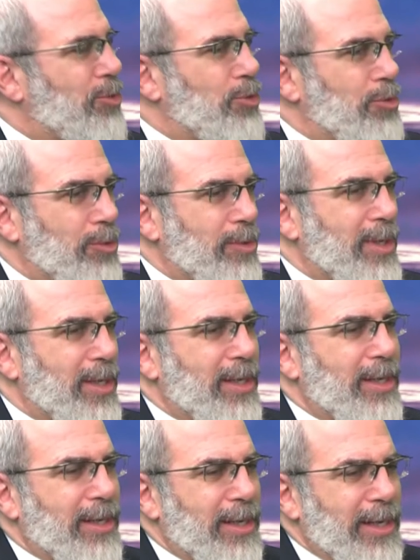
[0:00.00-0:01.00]
to
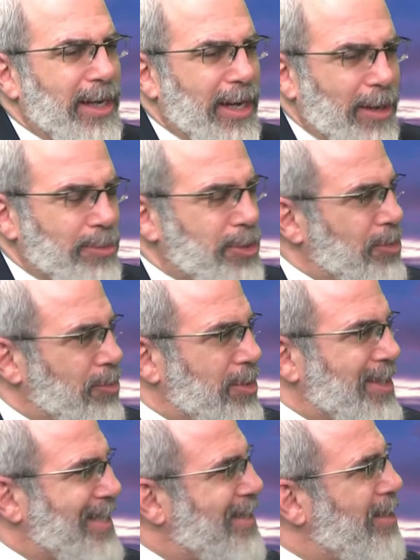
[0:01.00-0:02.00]
help
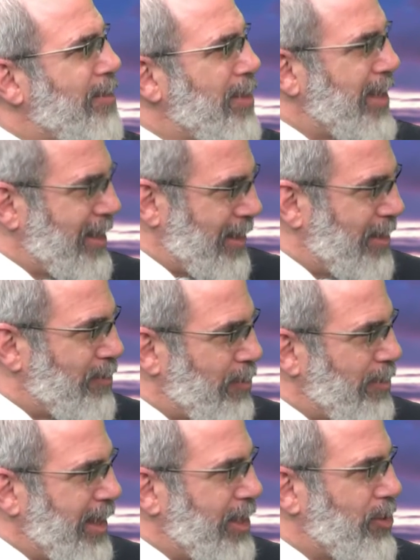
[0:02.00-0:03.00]
students assimilate the
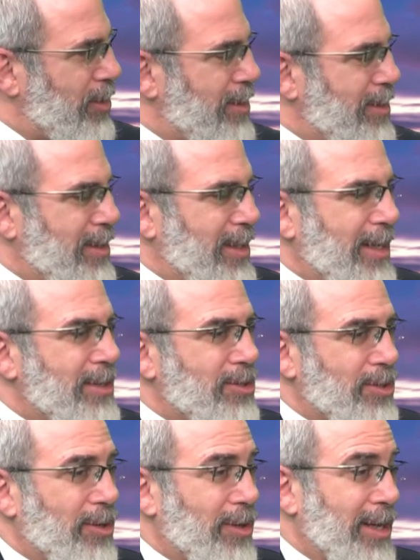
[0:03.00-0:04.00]
information. And
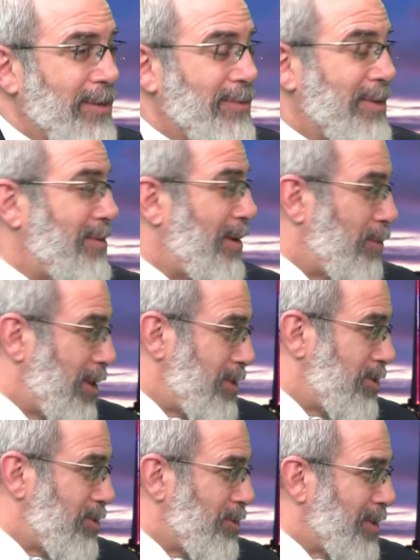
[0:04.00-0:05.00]
so if I
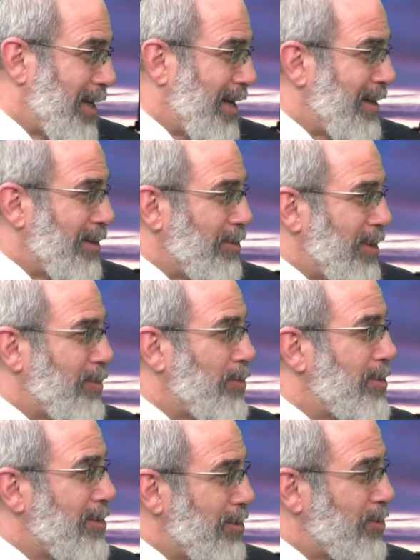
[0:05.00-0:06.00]
wasn't doing that, I
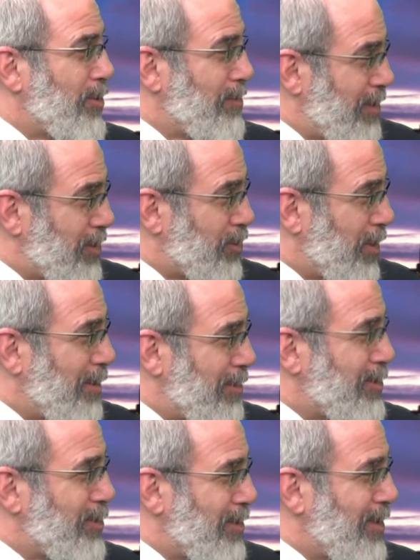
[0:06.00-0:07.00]
wouldn't deserve this job
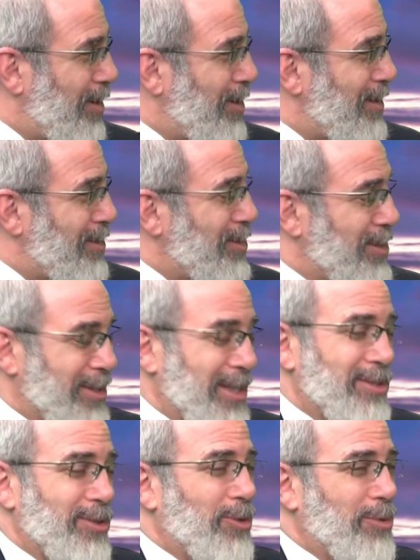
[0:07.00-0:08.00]
at Touro College, because
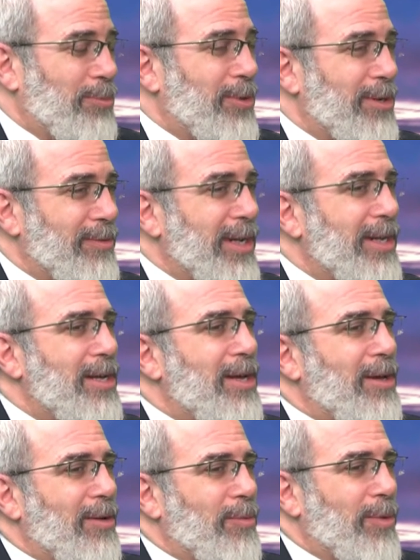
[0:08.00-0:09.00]
that's the whole point of it.
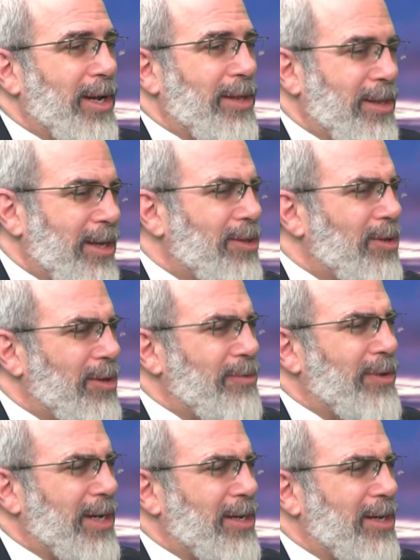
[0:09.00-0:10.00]
What I think, though,
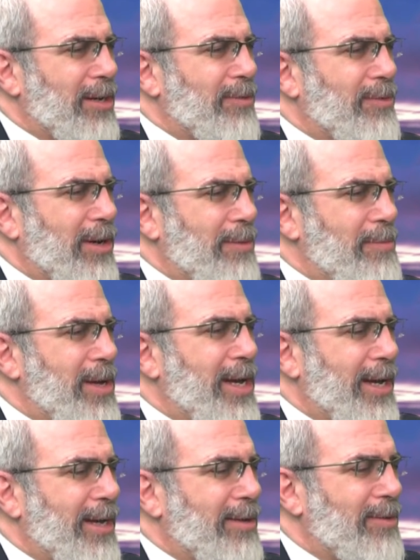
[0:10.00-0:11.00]
if I
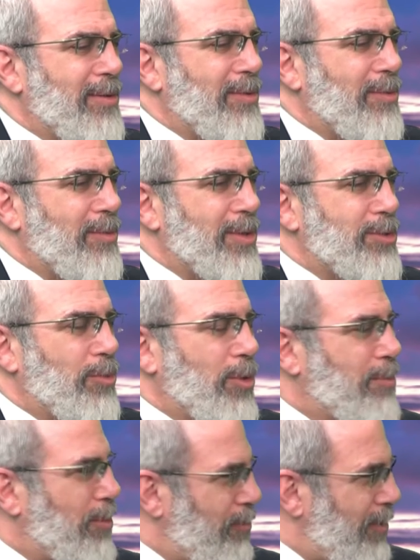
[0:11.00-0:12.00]
may, what's
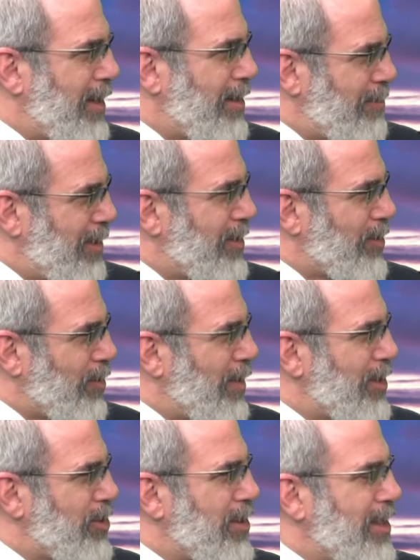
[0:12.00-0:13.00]
more profound about your
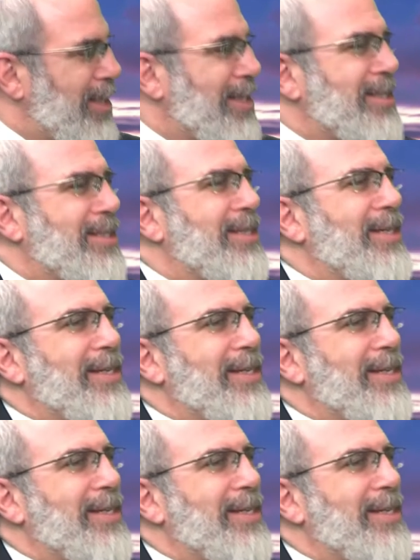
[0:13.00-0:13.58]
question is